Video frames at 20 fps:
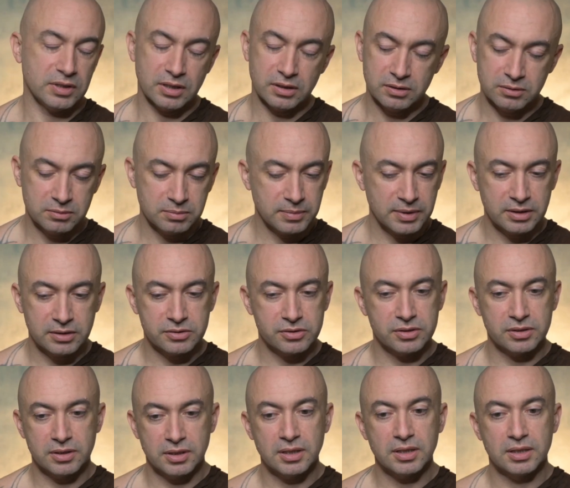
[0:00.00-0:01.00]
You need to manage
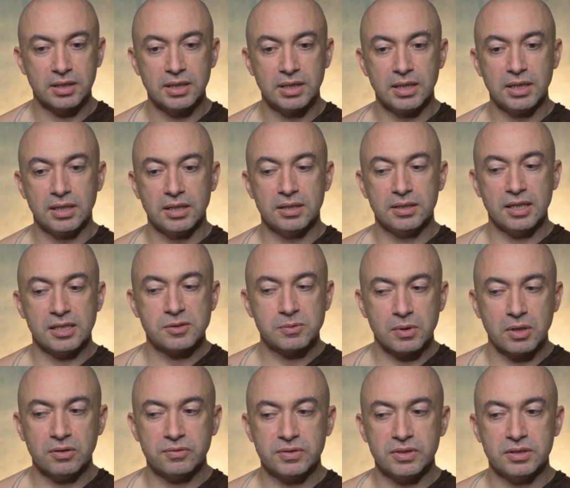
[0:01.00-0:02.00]
it, yeah. But that's
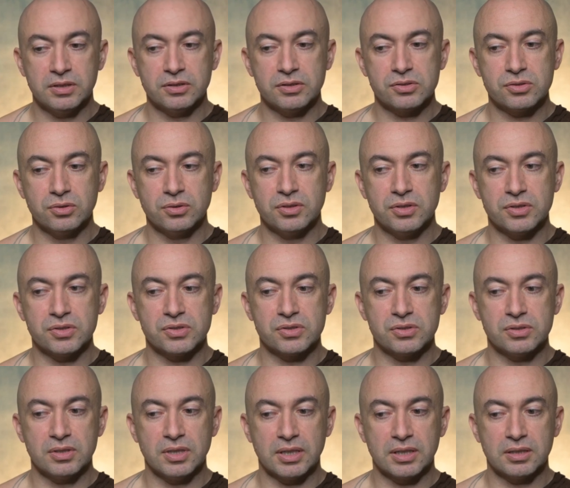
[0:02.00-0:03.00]
why often in the
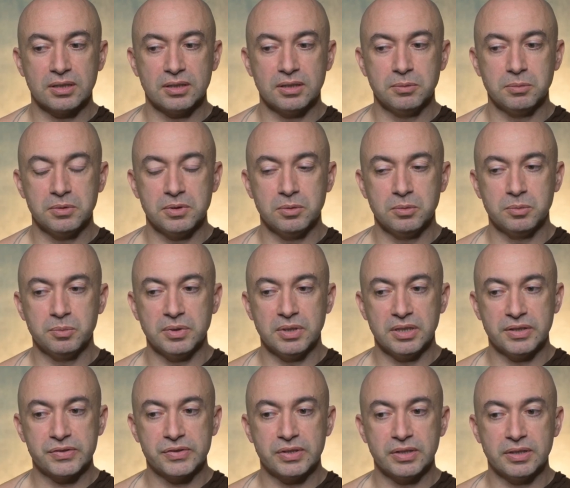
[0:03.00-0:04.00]
suttas, like it would be
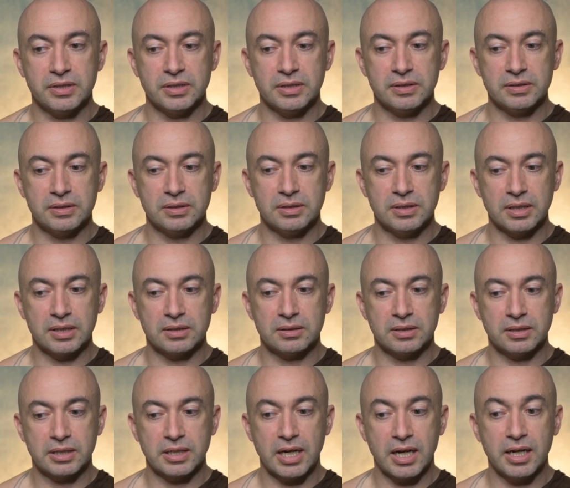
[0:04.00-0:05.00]
listed there, like
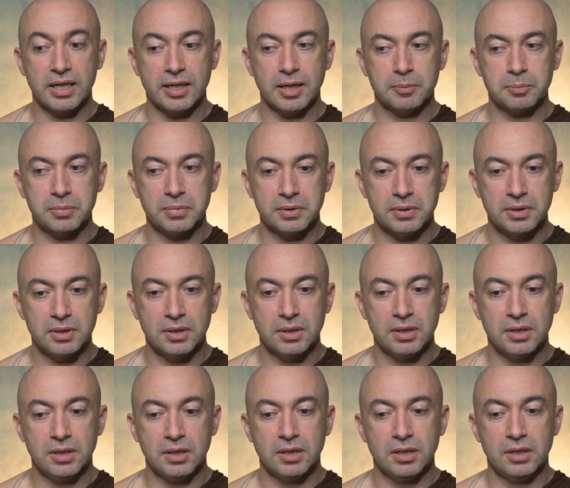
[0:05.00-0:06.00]
high up
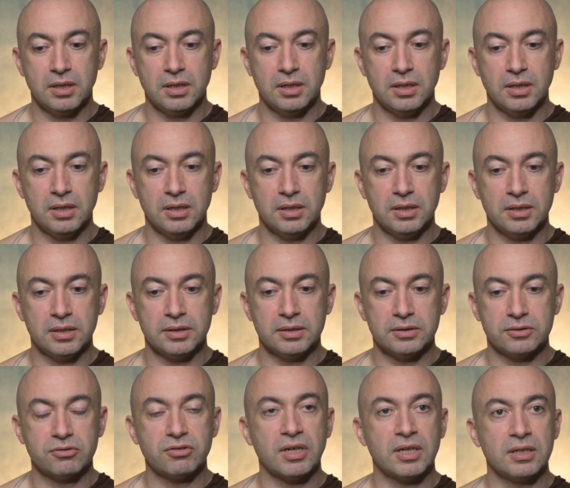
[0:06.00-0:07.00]
in
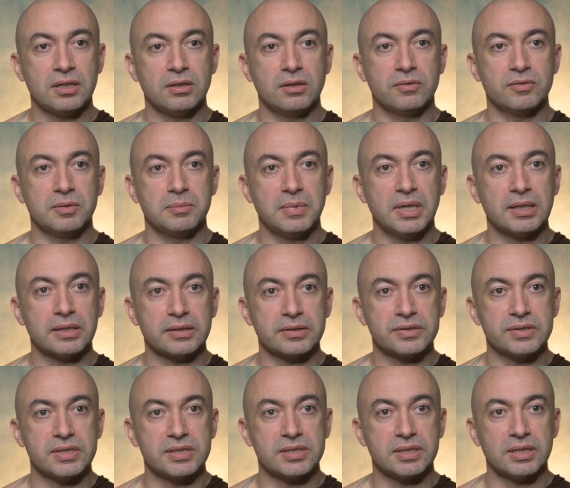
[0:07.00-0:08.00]
the training of the
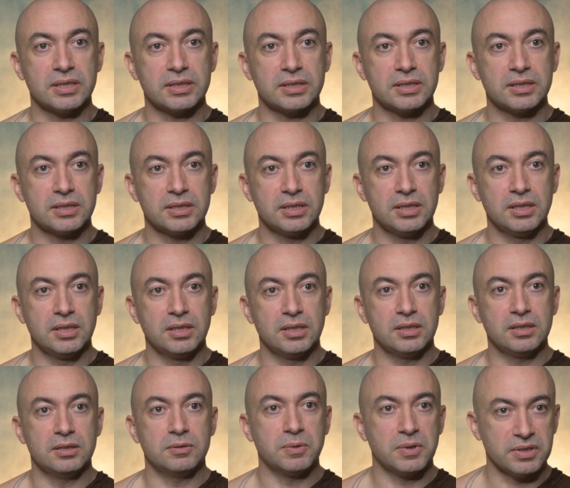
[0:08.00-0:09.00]
monks. It's like
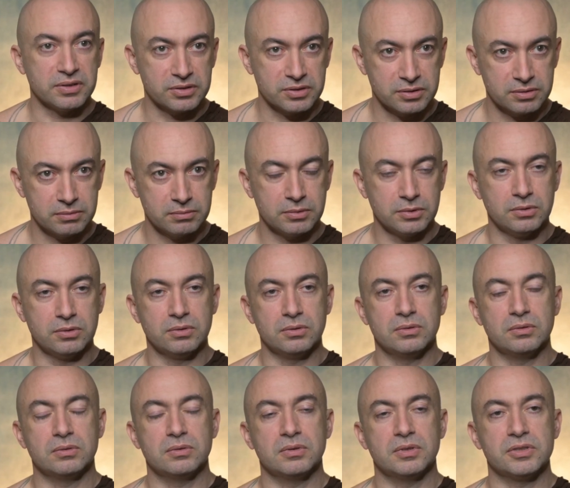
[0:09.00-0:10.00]
he dwells,
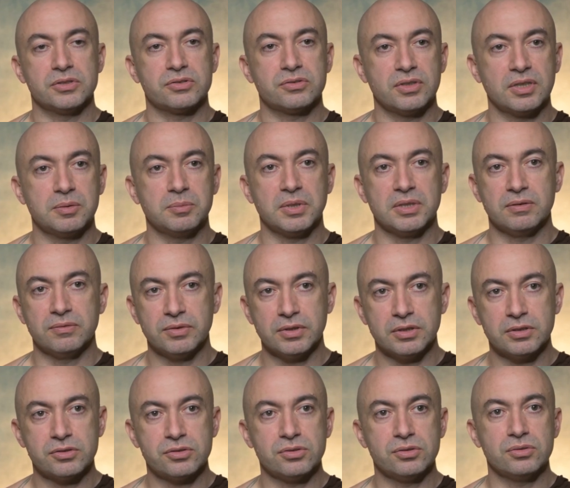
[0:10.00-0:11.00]
restrained by the
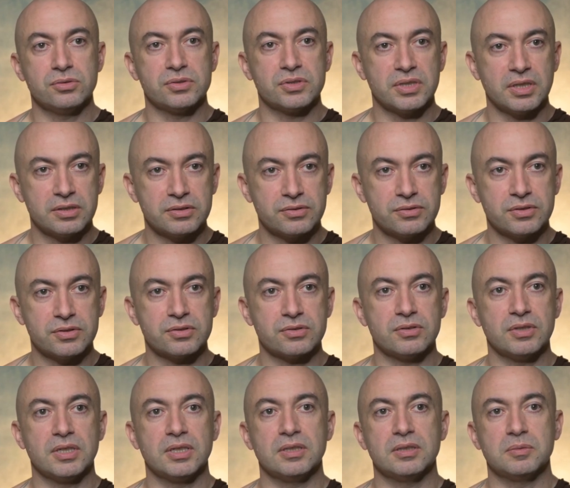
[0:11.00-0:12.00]
virtue, sense
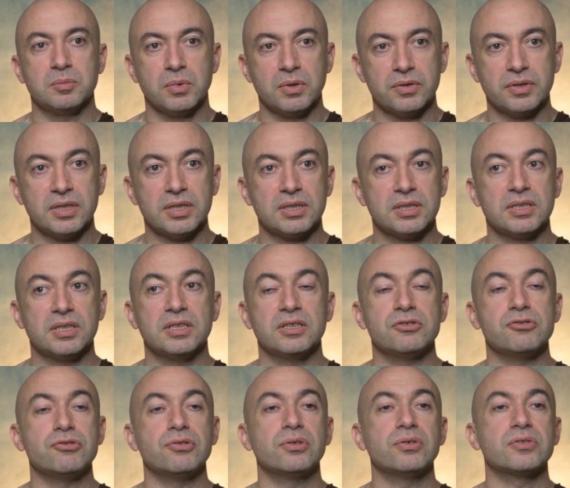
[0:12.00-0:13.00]
restraint, moderated. He
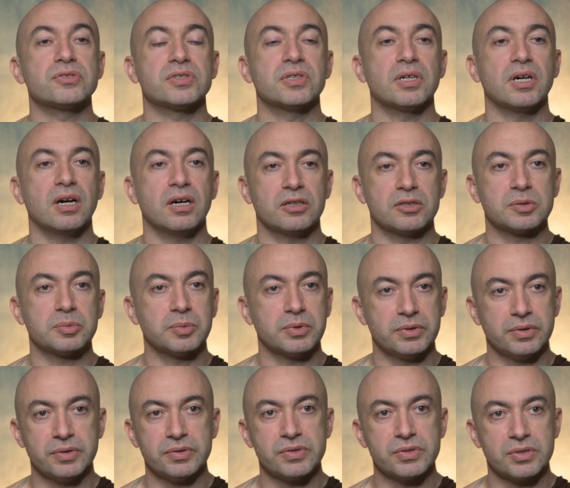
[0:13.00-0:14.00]
endures the harsh
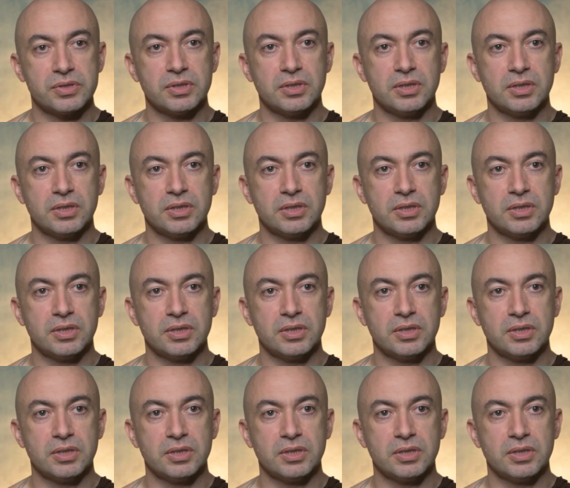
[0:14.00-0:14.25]
words.